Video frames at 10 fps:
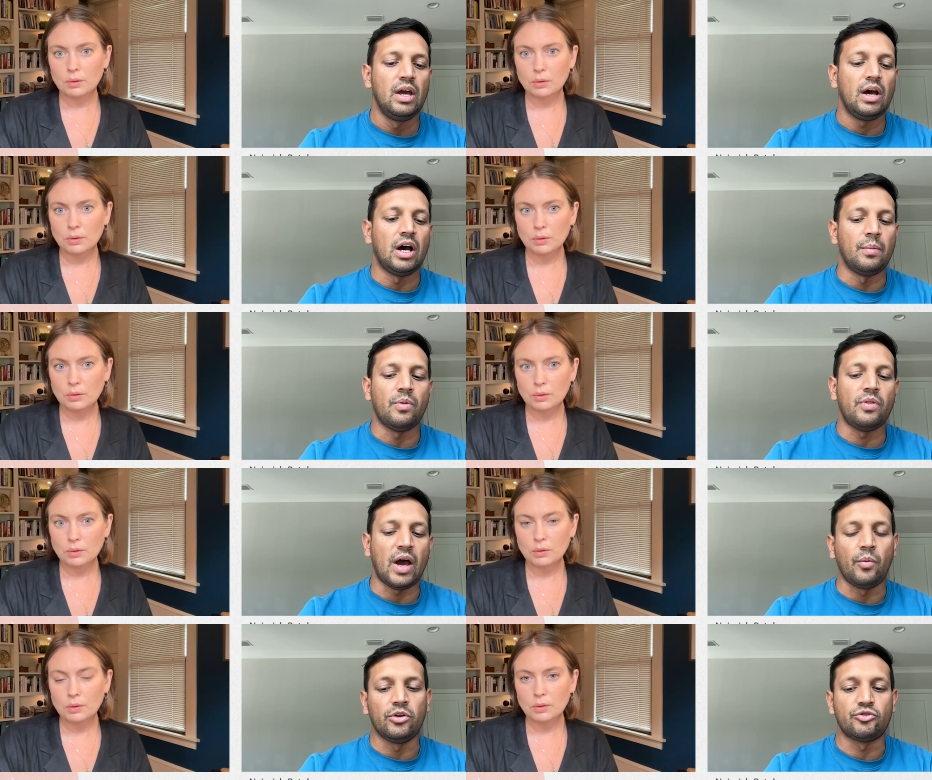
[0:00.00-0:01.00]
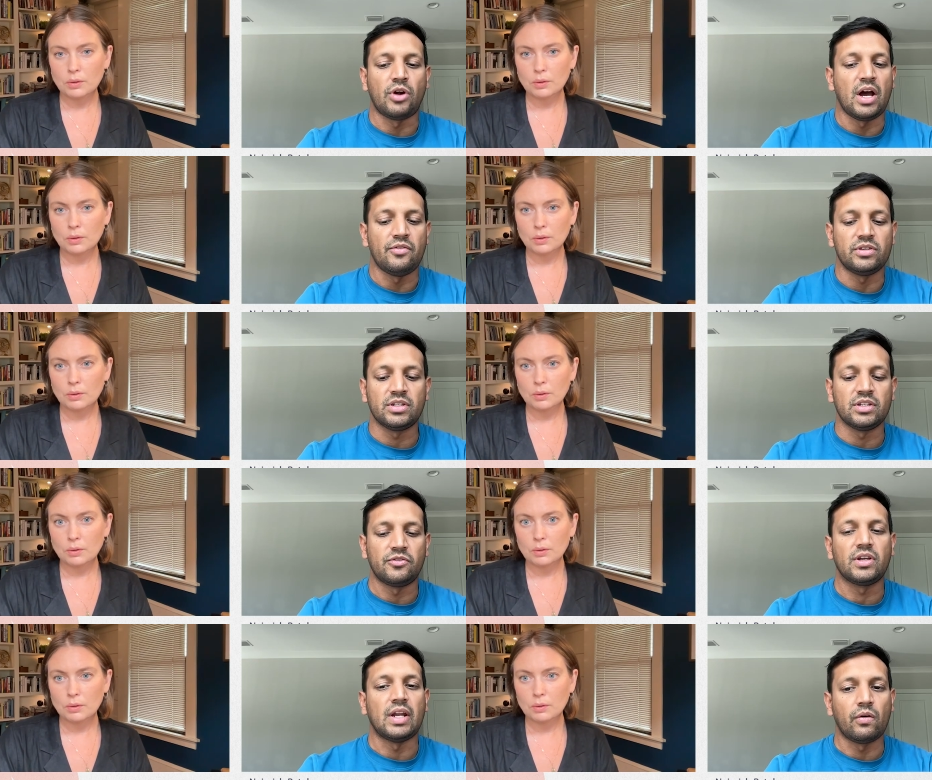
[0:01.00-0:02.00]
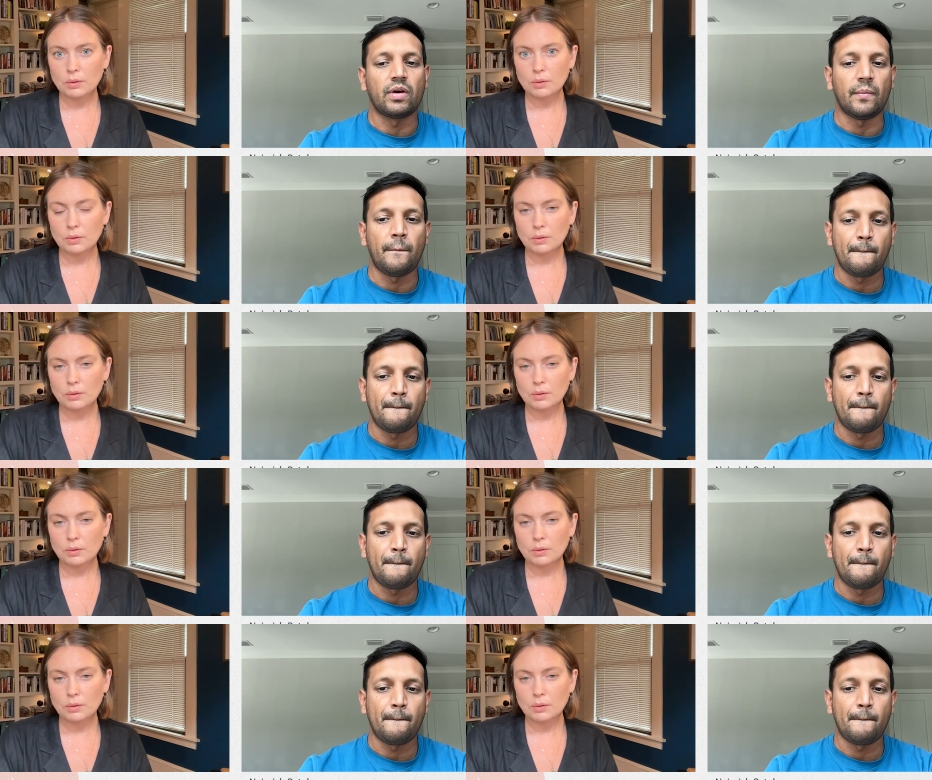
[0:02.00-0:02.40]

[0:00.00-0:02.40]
Speaker 1: um, that will drive a significant outcome.